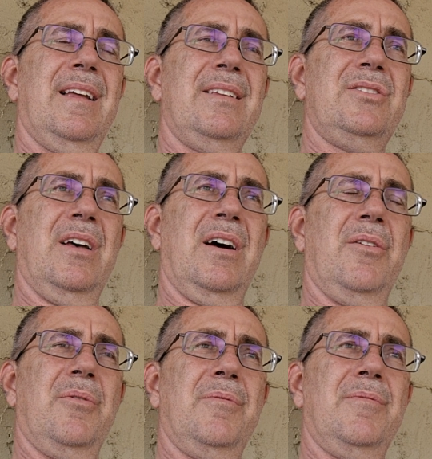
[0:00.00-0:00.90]

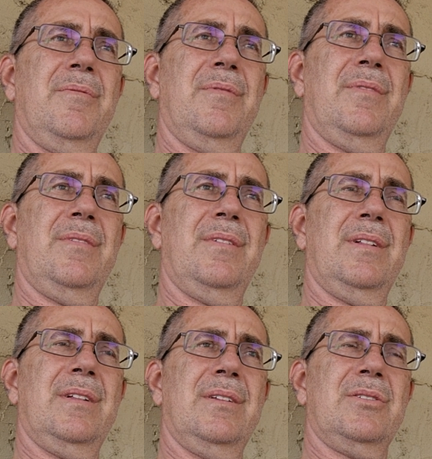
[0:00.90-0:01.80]
So
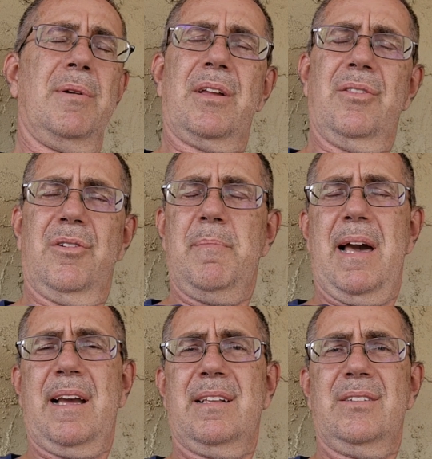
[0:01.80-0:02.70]
we can look
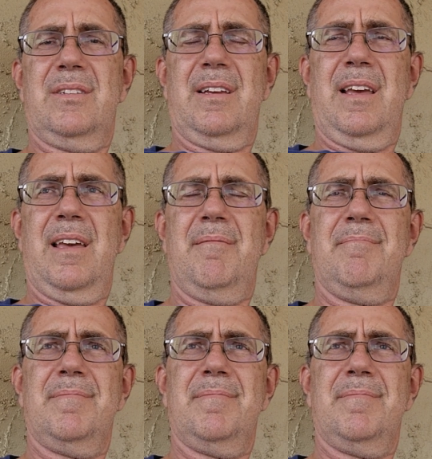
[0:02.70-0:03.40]
back and see.